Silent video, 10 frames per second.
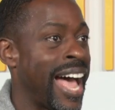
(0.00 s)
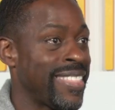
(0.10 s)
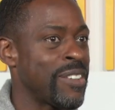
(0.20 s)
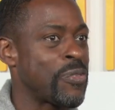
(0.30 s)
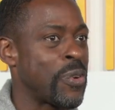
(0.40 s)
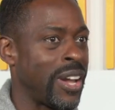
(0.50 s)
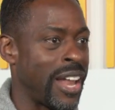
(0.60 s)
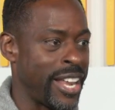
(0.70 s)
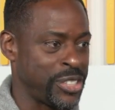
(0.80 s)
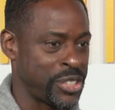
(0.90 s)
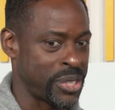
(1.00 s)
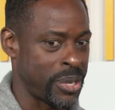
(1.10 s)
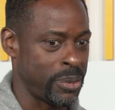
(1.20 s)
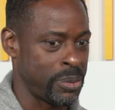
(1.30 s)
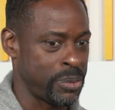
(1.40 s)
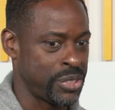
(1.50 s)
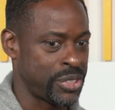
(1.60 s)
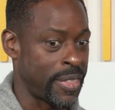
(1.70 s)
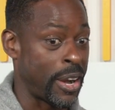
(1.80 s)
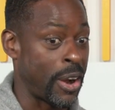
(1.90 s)
I think for a lot of
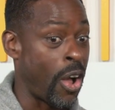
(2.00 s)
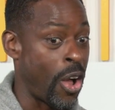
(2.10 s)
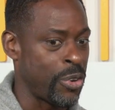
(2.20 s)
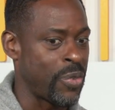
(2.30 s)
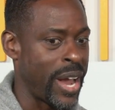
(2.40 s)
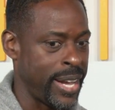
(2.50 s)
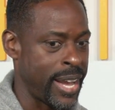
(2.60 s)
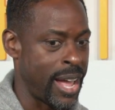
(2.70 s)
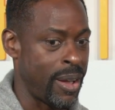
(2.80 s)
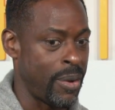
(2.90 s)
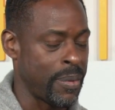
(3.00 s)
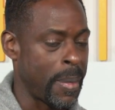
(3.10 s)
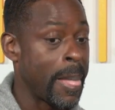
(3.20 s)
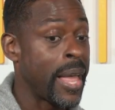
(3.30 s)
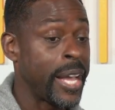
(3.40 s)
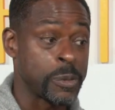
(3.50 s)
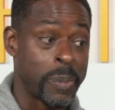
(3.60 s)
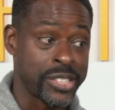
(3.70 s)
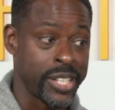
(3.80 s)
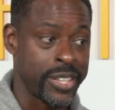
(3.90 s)
shows that are on right now
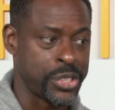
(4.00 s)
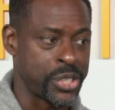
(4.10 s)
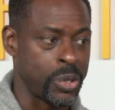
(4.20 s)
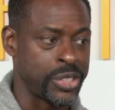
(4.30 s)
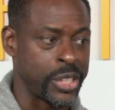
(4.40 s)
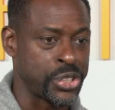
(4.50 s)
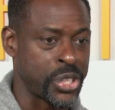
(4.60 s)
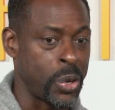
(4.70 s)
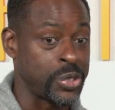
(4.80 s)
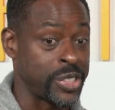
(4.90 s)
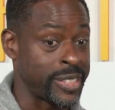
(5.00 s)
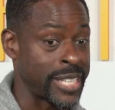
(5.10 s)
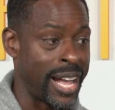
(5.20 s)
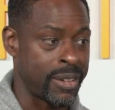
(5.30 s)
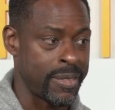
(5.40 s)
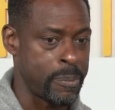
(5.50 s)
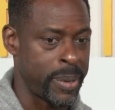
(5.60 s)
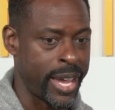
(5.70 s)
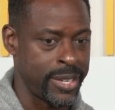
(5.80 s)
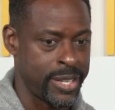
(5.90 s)
especially the shows that chose to tackle the
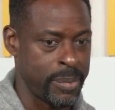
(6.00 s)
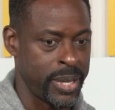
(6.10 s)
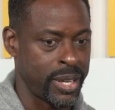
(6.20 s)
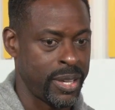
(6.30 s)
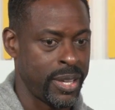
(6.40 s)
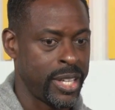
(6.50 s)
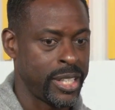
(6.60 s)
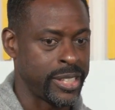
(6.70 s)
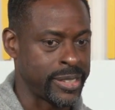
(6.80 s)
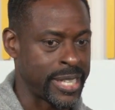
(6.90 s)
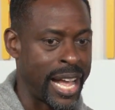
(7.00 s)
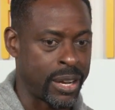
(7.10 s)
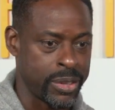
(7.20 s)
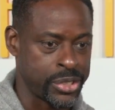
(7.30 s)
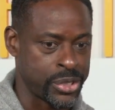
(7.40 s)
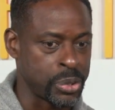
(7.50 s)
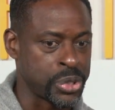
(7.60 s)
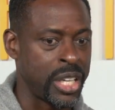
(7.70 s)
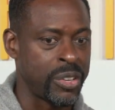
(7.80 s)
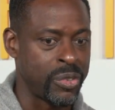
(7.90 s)
pandemic to tackle the
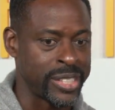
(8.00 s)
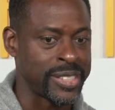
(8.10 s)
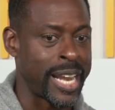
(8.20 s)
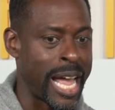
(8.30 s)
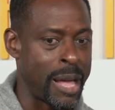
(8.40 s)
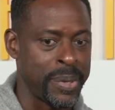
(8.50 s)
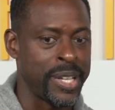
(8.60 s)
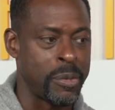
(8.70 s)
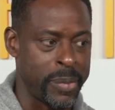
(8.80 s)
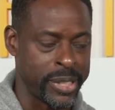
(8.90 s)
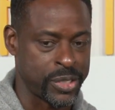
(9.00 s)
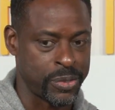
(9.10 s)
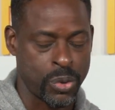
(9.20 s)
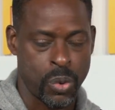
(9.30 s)
social unrest that happened in the midst of